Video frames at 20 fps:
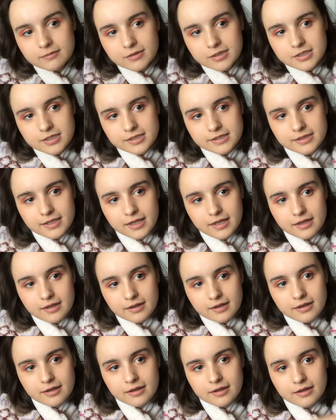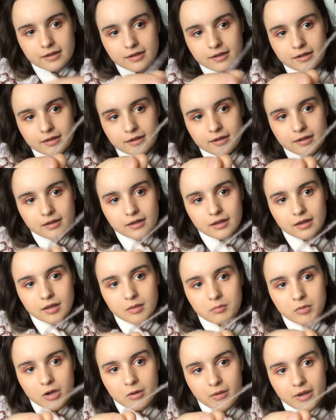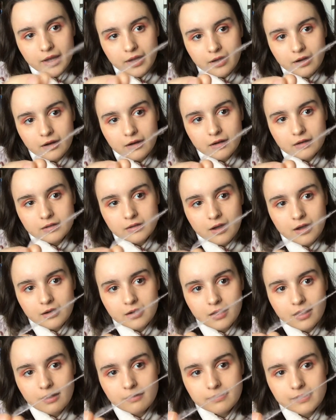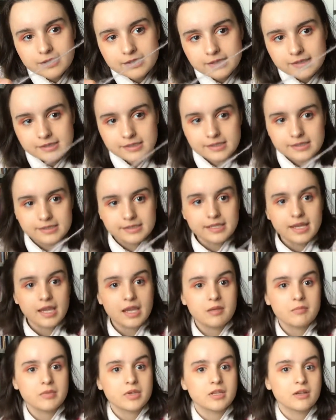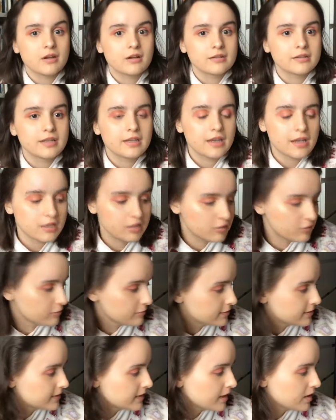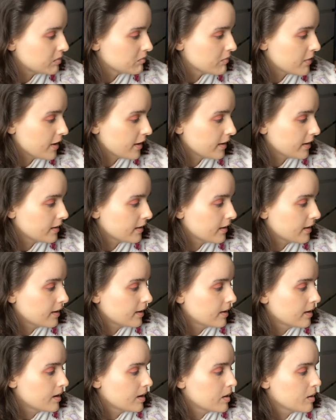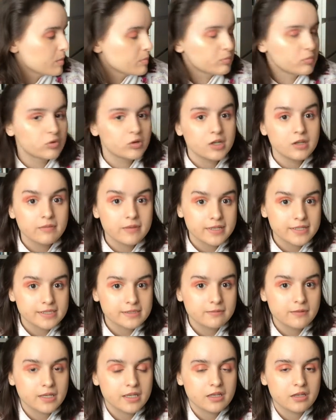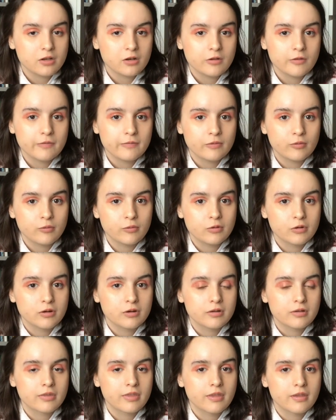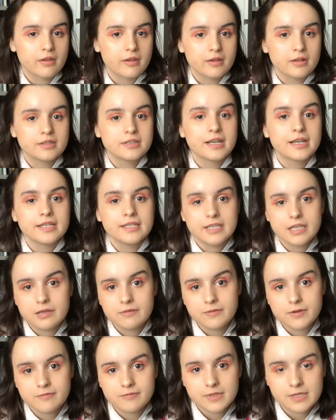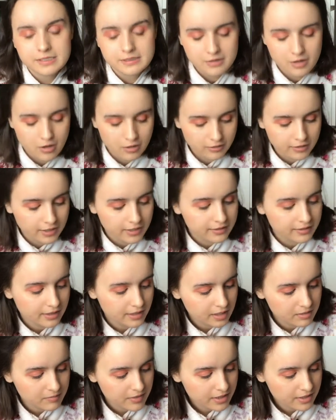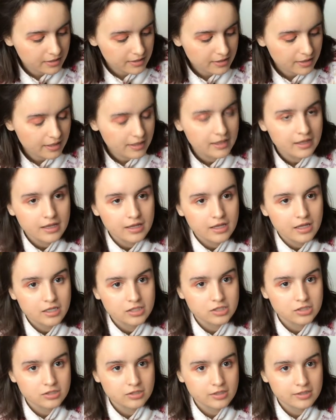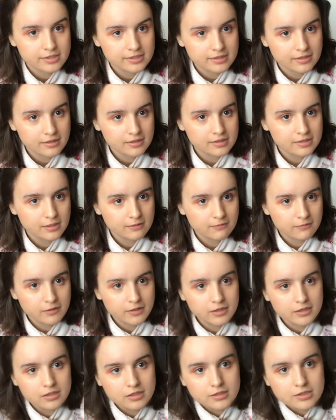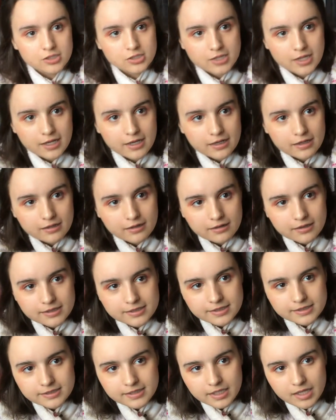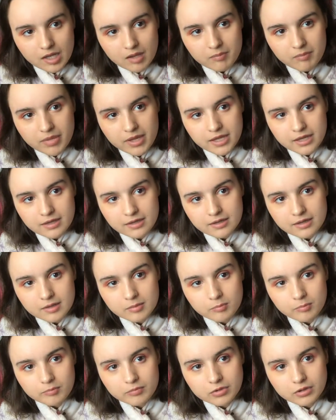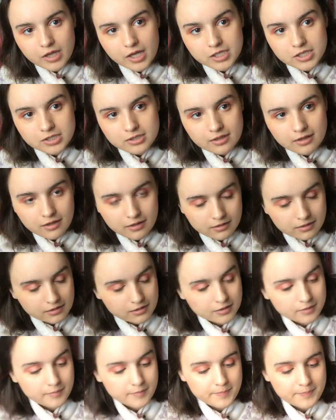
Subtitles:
which is like a mohair knockoff. This is the same yarn that I used in my previous video for the 1950s cardigan that I made. It's just a different shade. This is like a pink blush color,